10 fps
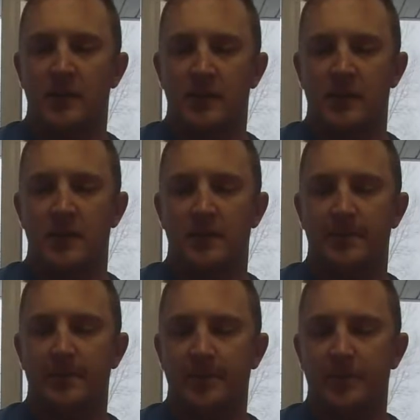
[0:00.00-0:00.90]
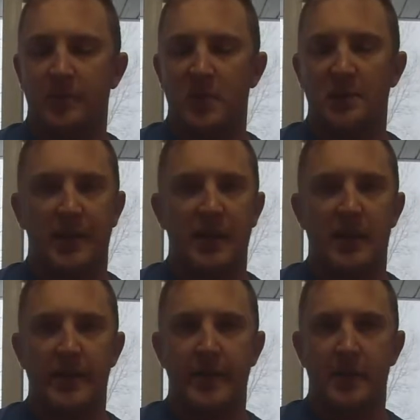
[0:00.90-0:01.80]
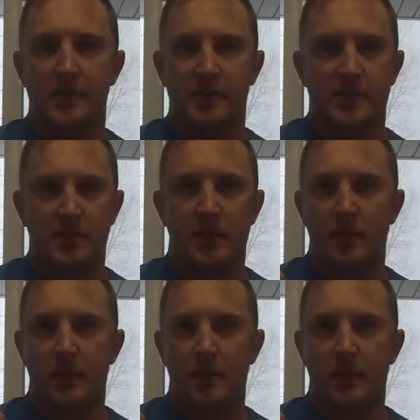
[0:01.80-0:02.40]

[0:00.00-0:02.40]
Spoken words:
But now there's